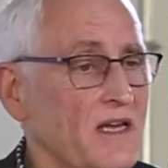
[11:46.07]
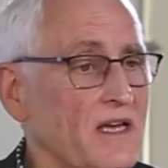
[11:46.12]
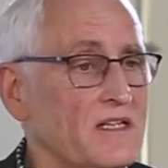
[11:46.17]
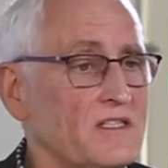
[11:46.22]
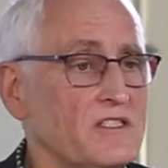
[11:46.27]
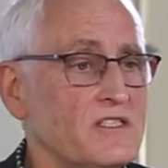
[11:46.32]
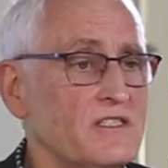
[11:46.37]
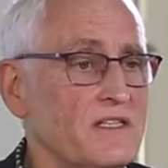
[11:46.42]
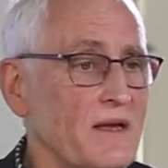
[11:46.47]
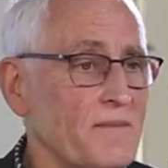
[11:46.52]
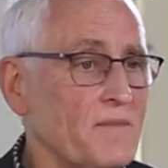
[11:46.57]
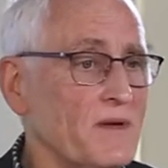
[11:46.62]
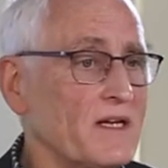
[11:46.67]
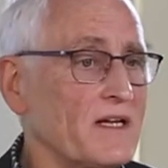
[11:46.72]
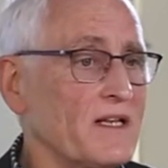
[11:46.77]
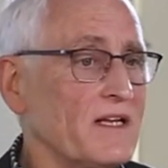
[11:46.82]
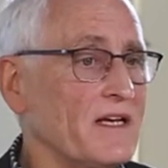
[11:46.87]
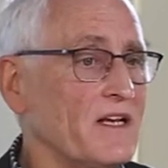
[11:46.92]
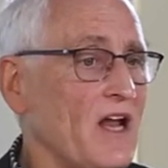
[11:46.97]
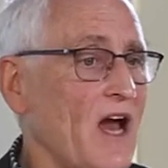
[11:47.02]
it's
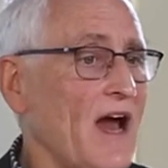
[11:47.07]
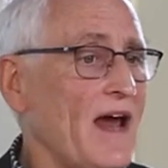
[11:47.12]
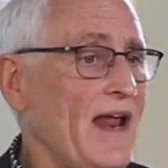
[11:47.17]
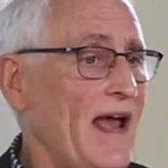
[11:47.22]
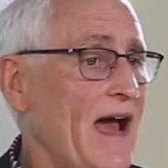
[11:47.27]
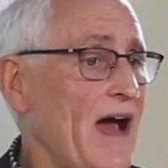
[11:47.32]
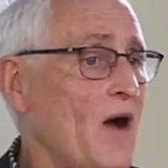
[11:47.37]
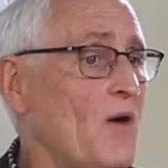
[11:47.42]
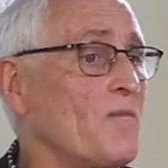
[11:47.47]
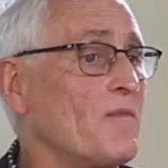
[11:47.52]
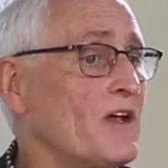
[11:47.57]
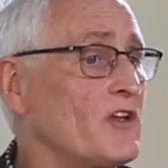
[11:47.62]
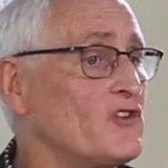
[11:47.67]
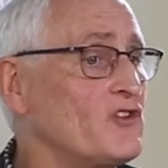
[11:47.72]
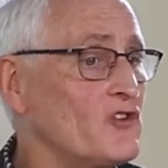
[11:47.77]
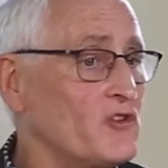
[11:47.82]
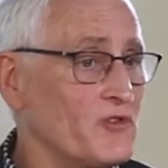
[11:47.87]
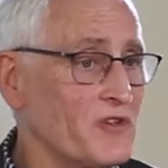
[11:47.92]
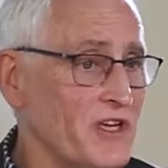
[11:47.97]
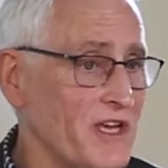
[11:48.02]
typically not how
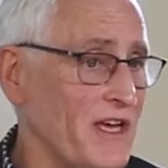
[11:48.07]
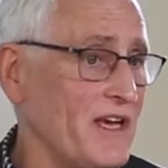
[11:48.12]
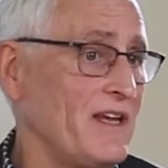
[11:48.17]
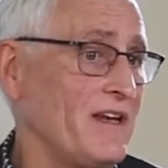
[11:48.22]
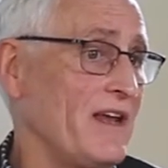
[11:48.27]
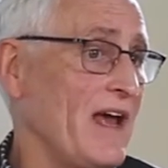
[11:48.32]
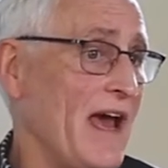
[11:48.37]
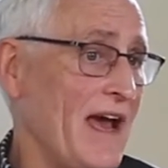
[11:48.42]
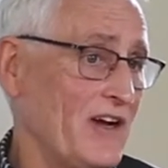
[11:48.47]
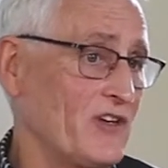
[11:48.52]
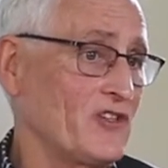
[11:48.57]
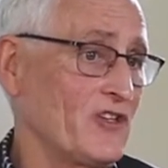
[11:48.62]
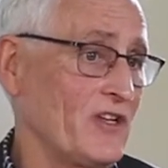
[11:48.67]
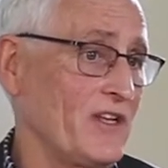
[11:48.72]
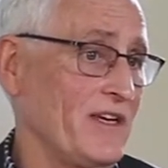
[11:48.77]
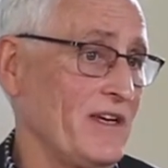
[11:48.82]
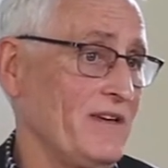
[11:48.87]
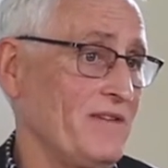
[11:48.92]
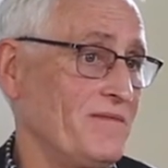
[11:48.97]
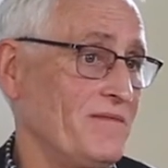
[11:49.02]
much you get,
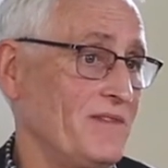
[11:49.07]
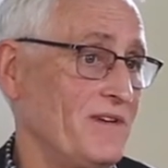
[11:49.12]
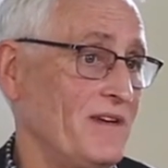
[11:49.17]
actually.